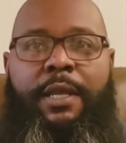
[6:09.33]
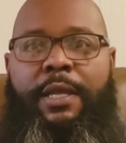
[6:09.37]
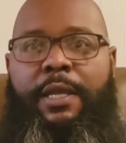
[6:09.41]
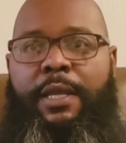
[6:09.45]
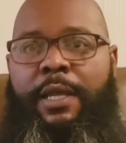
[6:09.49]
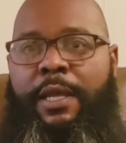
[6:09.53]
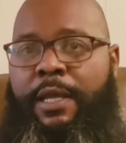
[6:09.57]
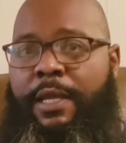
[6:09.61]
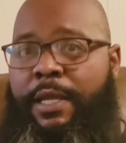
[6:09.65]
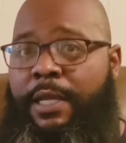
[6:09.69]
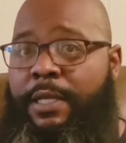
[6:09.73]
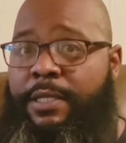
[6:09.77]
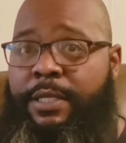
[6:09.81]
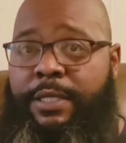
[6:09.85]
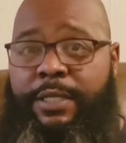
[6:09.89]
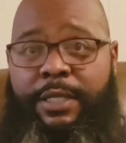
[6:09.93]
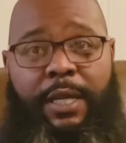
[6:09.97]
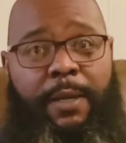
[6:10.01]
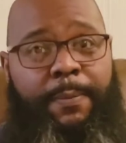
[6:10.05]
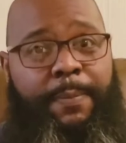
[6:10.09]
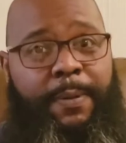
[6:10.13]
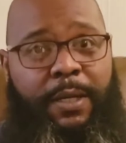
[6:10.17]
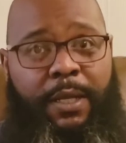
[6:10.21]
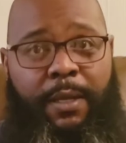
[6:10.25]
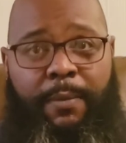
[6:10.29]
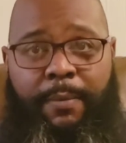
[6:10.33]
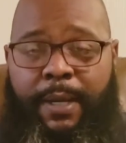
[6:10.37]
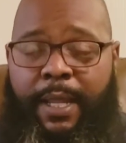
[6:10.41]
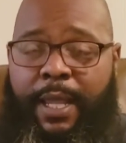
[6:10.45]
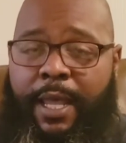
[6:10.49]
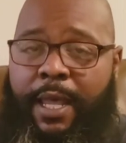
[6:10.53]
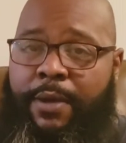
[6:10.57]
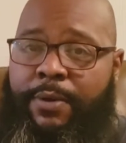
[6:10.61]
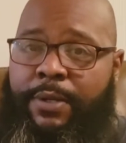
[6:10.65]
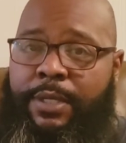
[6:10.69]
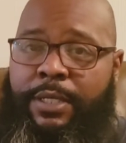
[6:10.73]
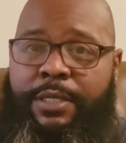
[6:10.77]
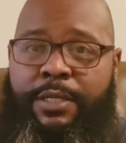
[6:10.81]
It's jumping up
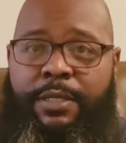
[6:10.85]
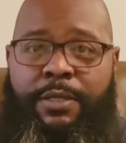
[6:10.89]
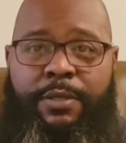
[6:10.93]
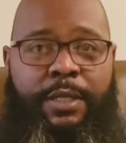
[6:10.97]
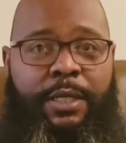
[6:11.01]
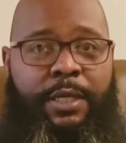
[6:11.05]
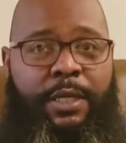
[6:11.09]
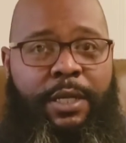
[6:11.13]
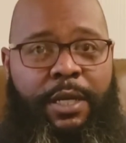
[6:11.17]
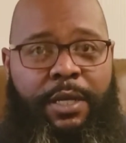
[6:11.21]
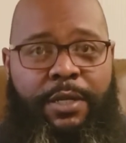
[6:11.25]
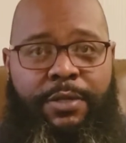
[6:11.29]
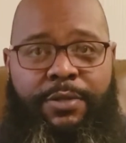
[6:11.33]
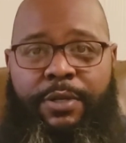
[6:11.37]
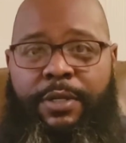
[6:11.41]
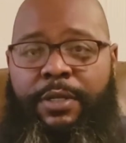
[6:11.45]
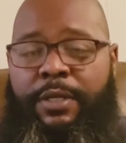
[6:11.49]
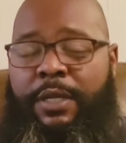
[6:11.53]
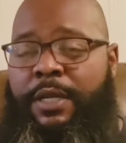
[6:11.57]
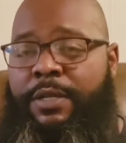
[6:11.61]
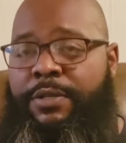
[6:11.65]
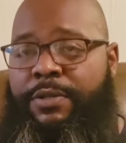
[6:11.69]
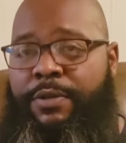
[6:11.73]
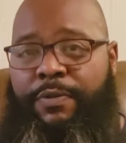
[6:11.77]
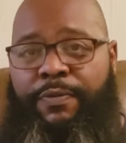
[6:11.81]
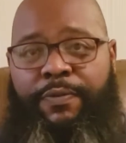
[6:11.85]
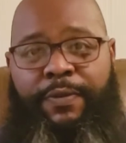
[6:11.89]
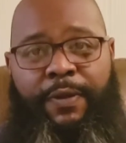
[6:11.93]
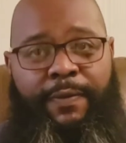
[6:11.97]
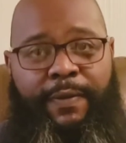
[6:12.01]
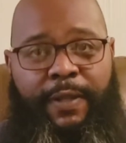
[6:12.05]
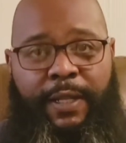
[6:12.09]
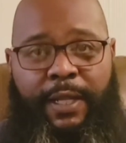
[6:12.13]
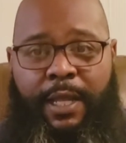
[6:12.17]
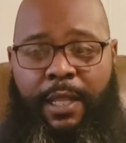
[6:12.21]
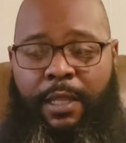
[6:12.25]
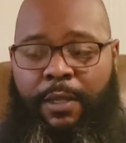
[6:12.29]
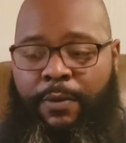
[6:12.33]
now into the $100,
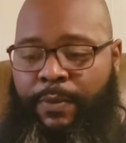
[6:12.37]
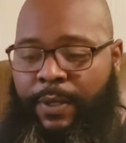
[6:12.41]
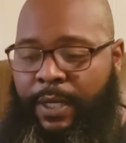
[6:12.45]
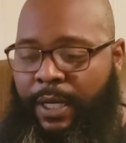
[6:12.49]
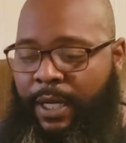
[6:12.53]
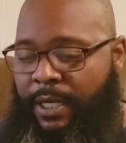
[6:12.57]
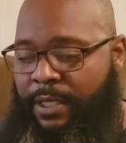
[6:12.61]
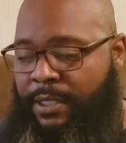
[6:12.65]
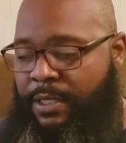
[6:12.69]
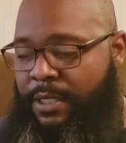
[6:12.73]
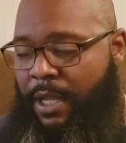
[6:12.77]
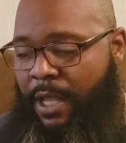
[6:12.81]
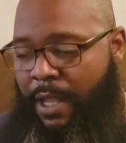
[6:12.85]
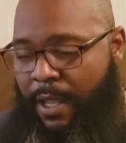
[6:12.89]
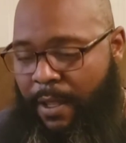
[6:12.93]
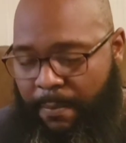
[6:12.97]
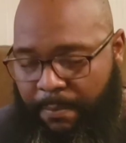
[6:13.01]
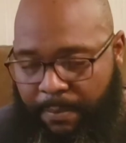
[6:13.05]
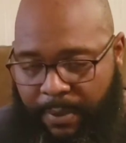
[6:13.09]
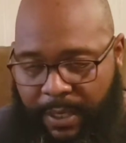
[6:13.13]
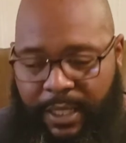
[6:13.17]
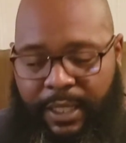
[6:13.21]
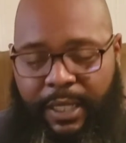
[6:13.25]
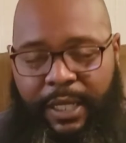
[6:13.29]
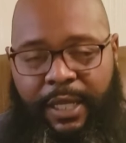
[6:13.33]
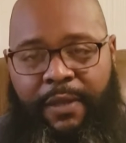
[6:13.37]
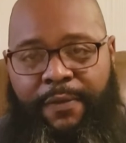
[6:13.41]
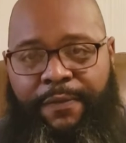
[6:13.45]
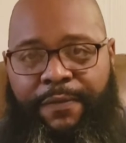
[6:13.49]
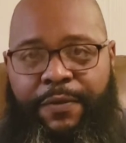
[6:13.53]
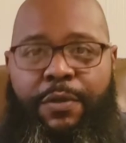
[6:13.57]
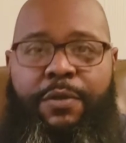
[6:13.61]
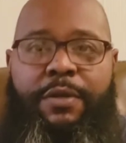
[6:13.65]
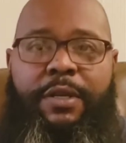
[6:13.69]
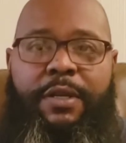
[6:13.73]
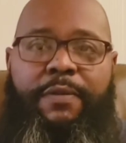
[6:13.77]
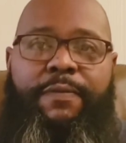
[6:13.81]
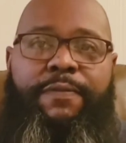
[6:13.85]
$150 range. But if
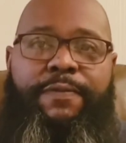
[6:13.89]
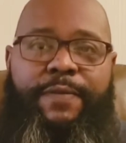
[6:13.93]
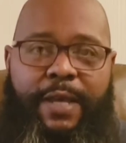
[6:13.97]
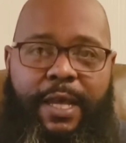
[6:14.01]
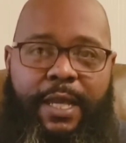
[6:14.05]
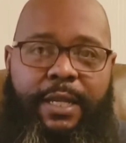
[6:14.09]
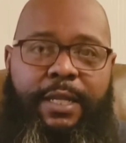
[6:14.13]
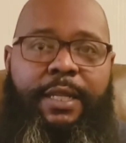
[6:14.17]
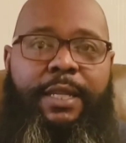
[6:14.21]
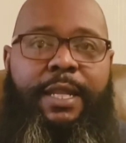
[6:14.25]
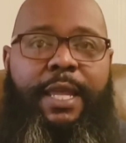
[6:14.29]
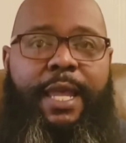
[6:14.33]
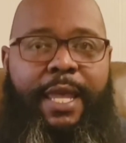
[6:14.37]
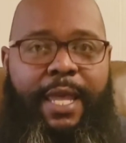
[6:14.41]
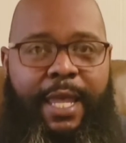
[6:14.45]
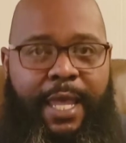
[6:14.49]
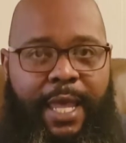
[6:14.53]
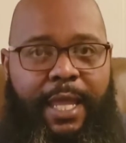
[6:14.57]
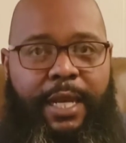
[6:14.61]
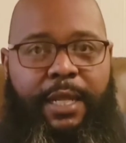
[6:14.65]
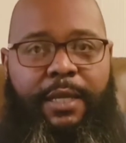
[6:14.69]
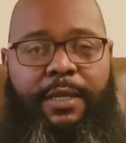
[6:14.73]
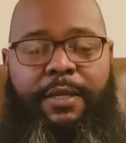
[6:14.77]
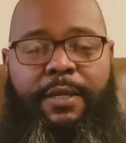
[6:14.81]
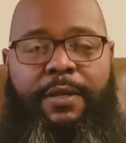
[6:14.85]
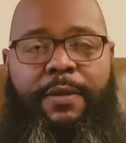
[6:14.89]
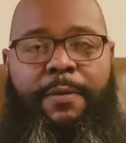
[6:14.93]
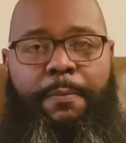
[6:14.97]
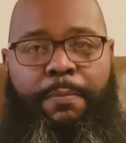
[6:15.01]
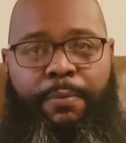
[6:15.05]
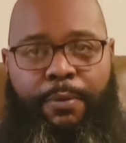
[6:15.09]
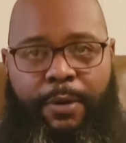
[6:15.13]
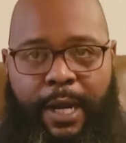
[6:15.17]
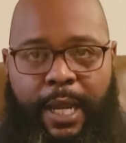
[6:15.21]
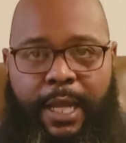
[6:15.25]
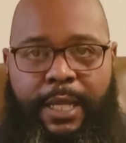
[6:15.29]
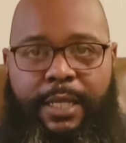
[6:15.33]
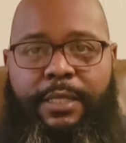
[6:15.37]
you can find it at a good
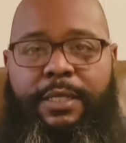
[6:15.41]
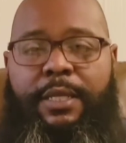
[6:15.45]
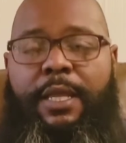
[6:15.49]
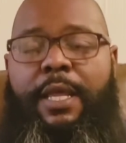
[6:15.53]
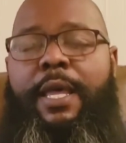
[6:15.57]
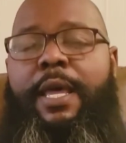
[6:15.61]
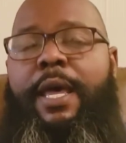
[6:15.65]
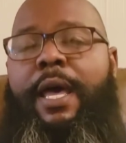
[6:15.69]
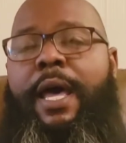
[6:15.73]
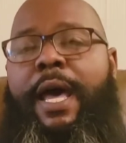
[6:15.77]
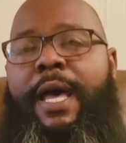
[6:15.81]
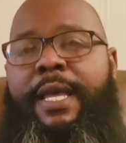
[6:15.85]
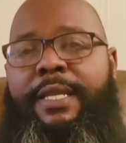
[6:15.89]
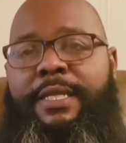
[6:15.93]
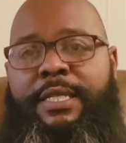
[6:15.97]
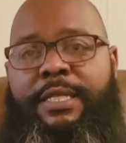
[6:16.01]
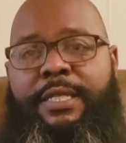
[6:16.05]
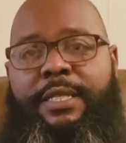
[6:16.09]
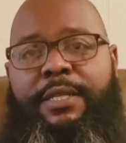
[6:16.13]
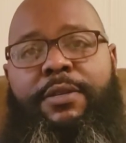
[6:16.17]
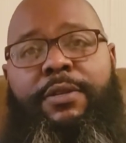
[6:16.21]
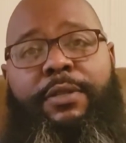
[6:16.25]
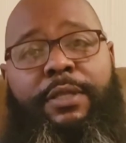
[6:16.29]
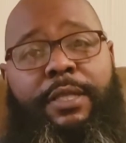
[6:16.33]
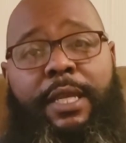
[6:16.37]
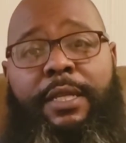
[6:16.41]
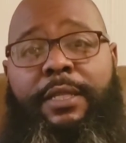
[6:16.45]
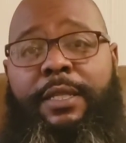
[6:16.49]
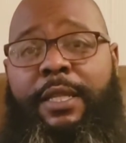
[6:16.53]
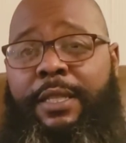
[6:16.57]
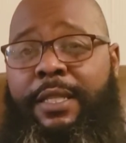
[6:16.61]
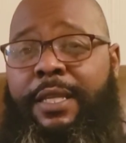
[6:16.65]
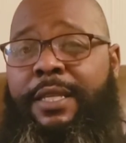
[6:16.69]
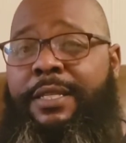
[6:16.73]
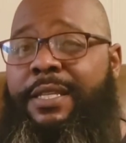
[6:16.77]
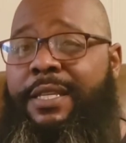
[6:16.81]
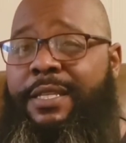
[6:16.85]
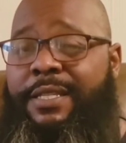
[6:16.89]
price, I still think that
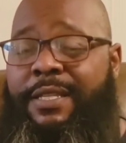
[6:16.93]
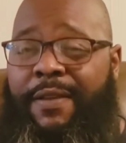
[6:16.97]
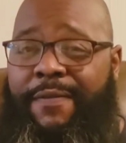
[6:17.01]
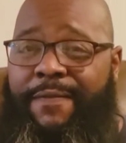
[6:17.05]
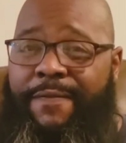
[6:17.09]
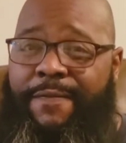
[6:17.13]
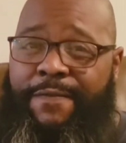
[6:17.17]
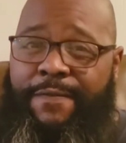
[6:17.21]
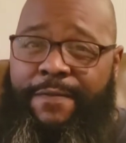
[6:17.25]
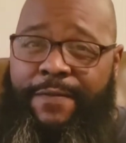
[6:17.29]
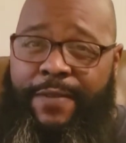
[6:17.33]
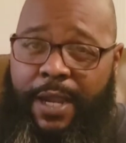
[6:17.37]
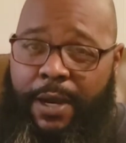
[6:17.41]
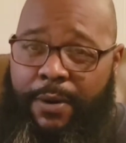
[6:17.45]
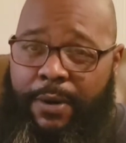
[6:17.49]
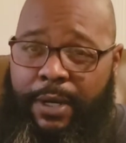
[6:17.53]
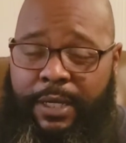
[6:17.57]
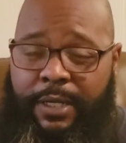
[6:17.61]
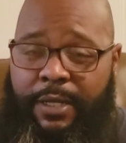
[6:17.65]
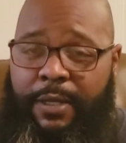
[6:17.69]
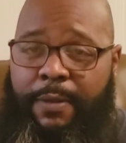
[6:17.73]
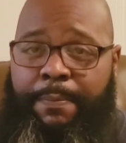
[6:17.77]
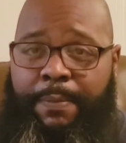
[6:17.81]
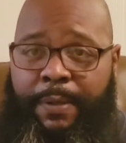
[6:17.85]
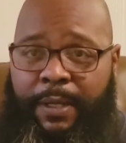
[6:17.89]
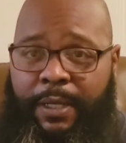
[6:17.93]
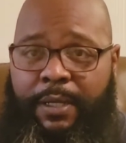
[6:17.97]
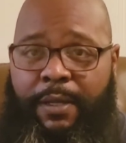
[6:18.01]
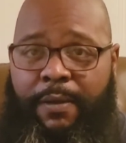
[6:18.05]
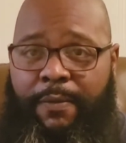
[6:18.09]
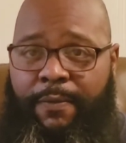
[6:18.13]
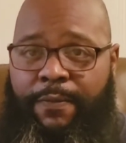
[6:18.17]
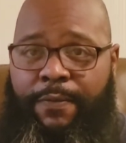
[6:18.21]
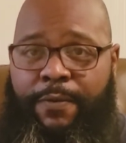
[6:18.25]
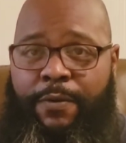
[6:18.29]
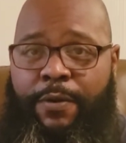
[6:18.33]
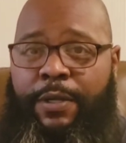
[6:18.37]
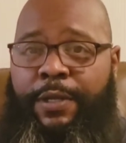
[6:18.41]
this is a very good
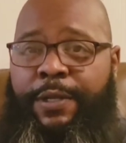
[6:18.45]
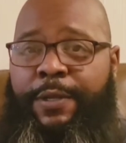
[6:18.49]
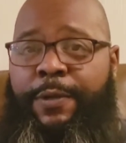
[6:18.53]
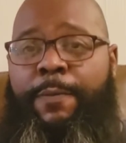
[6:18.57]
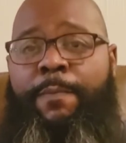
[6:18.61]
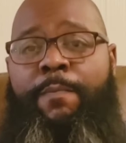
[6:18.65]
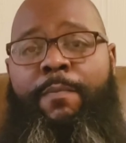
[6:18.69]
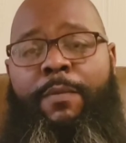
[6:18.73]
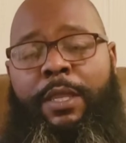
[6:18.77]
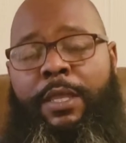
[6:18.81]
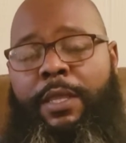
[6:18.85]
pickup for you.